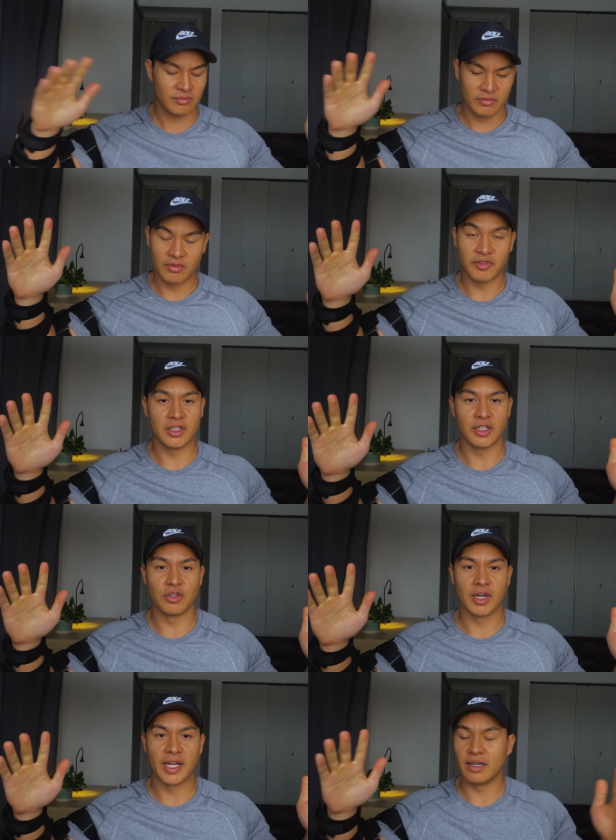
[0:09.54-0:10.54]
Feeling
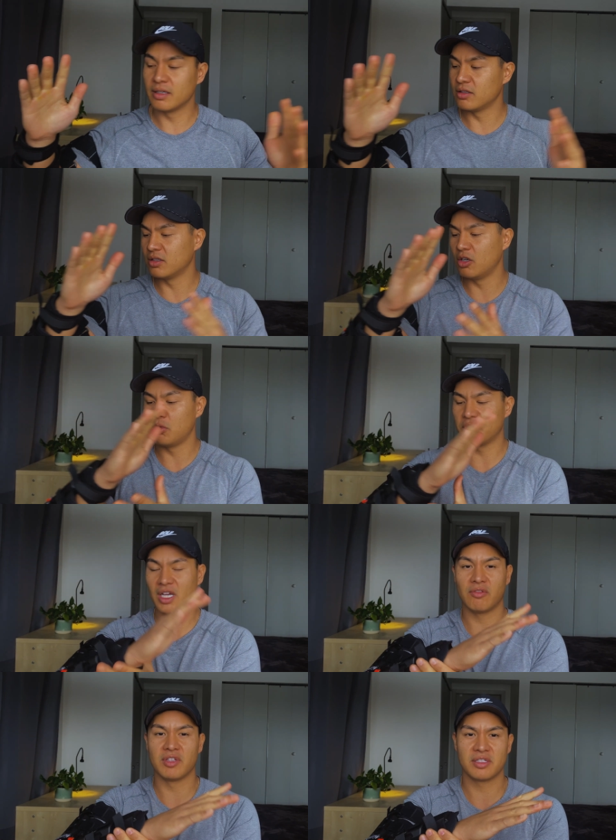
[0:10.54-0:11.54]
great. Almost
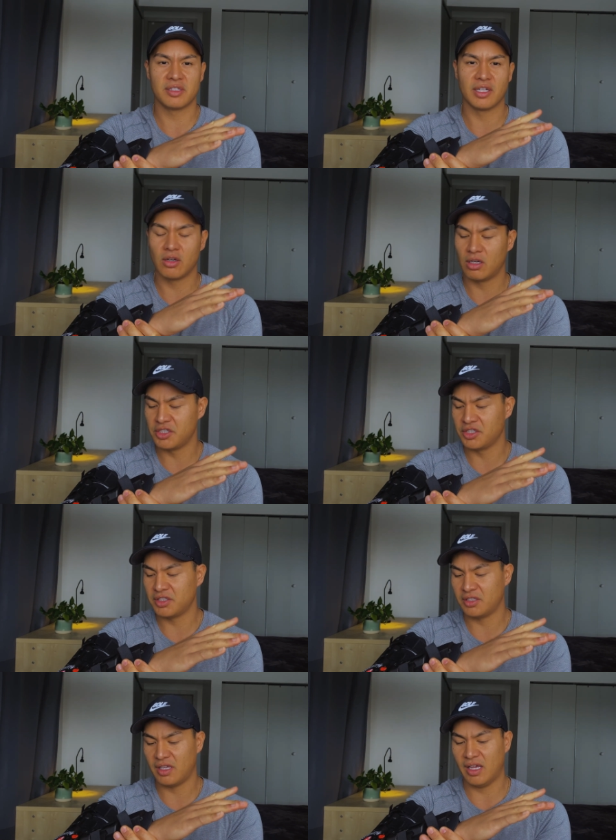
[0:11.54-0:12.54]
have this thing on
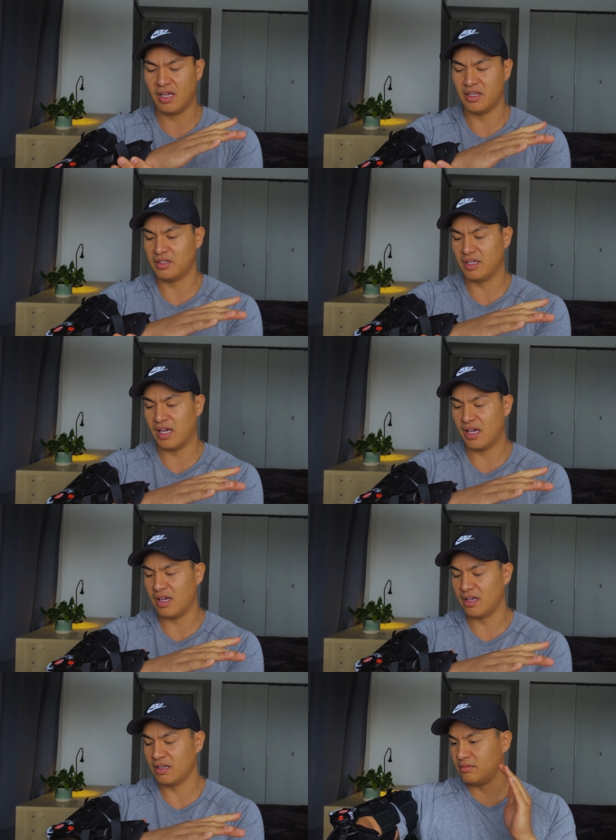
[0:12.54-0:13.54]
just as
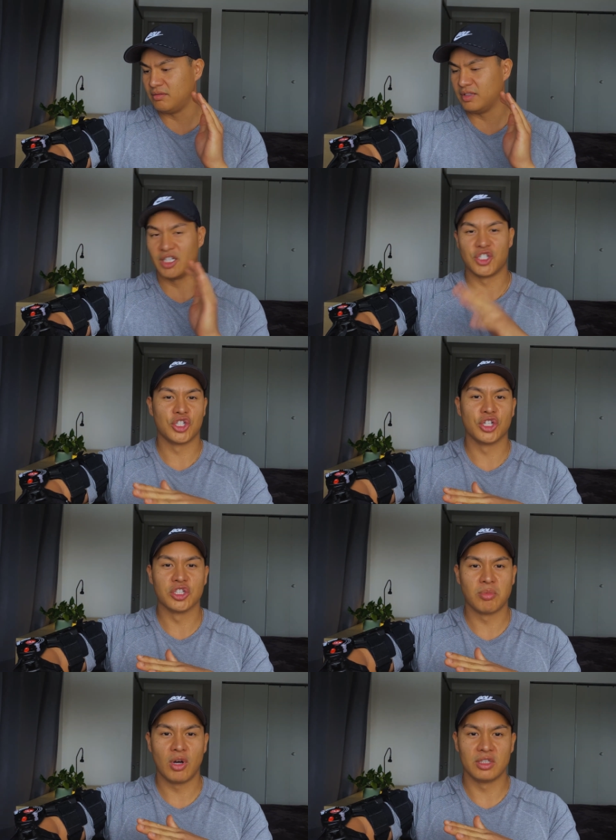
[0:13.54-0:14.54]
a like
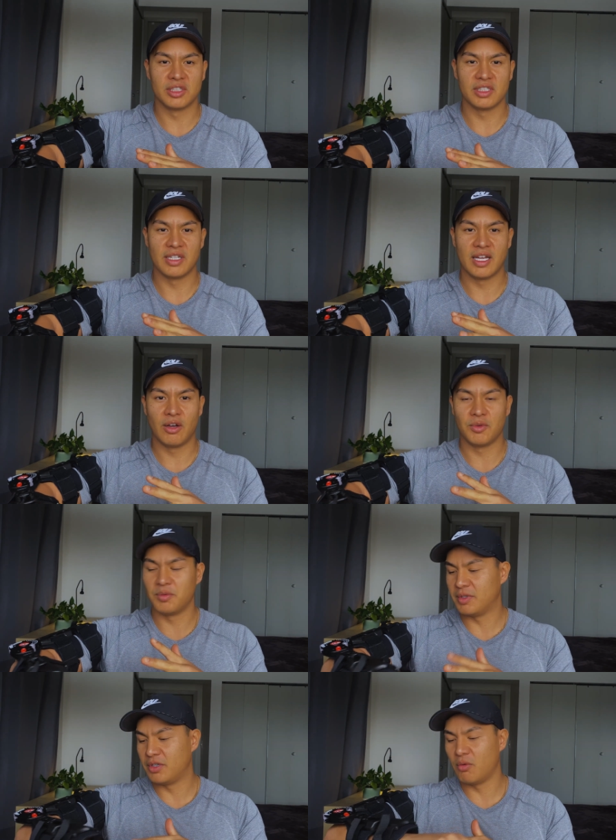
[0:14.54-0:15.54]
insurance policy now.
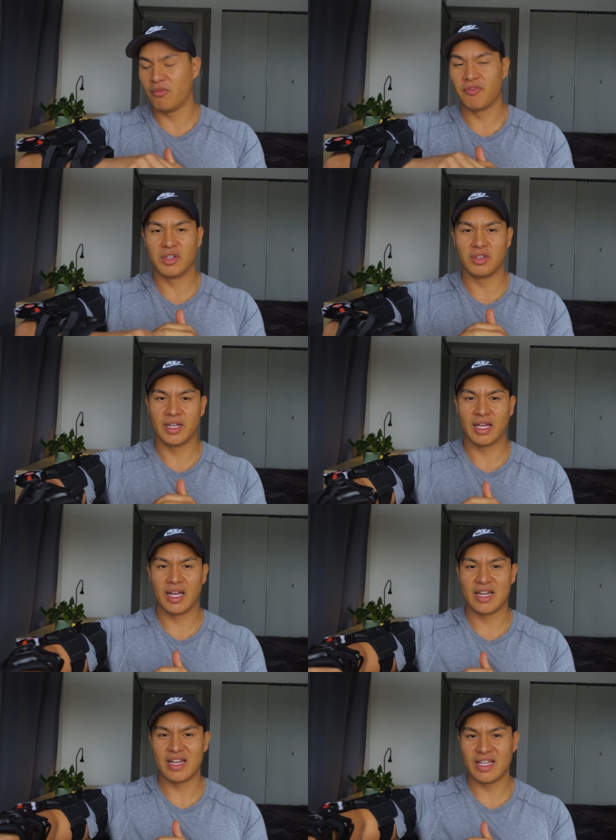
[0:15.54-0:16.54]
Don't feel like
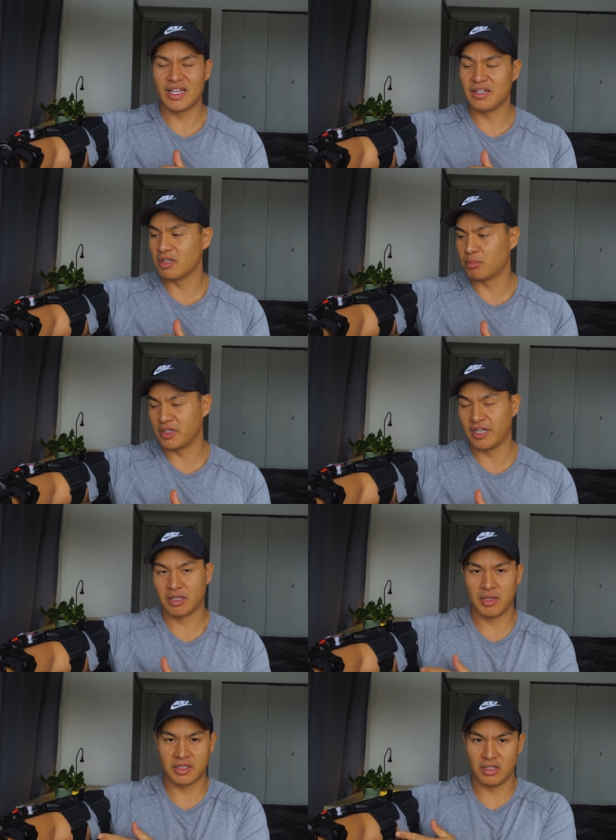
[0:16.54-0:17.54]
I need to
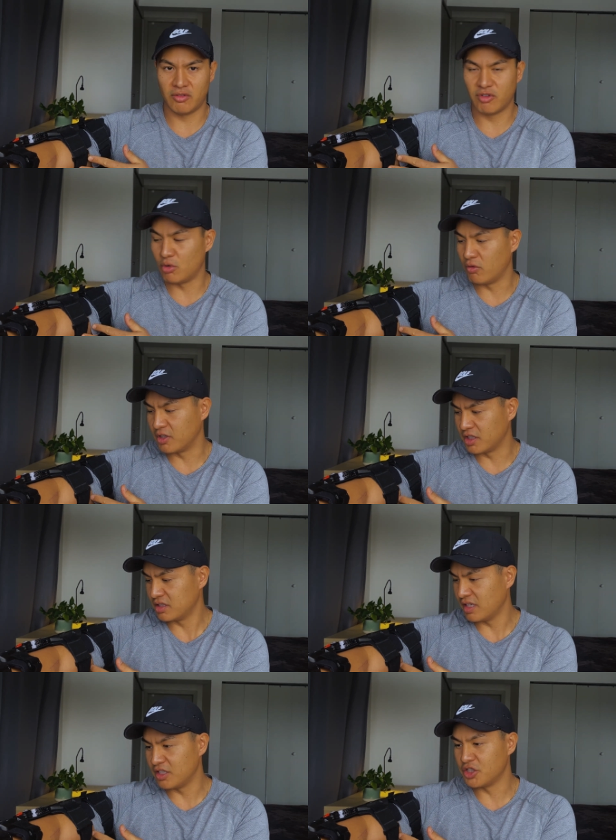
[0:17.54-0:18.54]
protect myself from
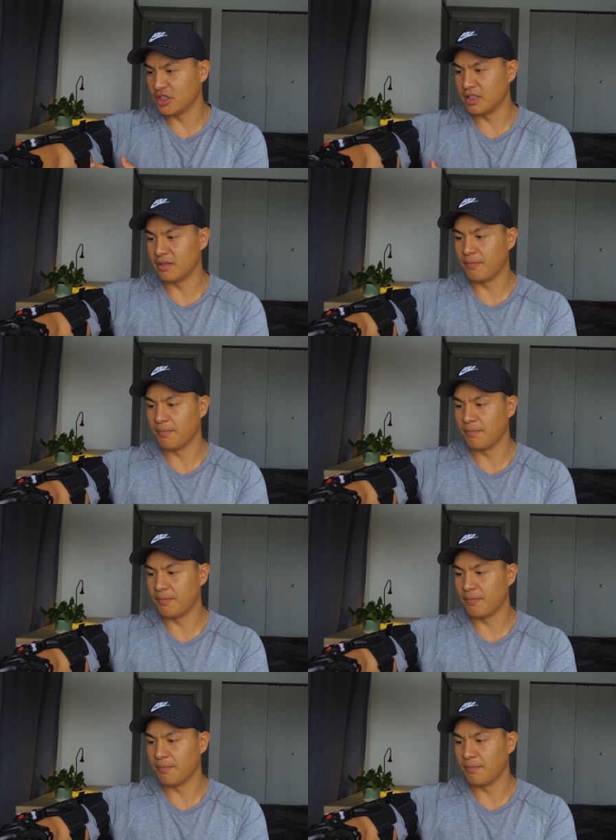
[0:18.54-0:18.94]
overextension.